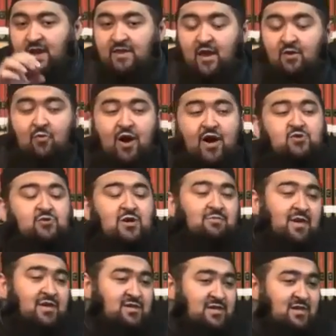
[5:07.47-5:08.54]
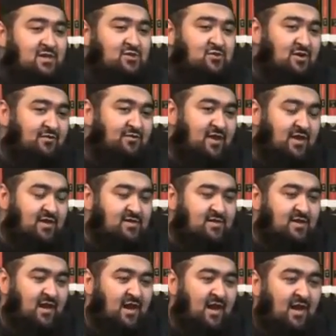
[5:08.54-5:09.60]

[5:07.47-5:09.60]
Now, why do I mention these sort of things?